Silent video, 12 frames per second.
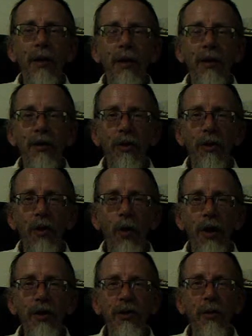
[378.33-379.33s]
So the
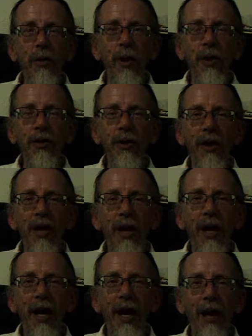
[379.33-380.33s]
question was
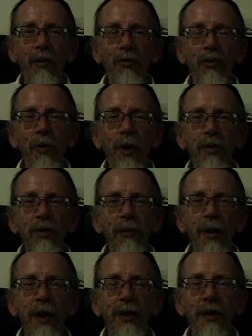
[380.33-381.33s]
how to
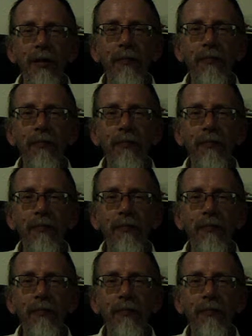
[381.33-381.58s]
motivate him.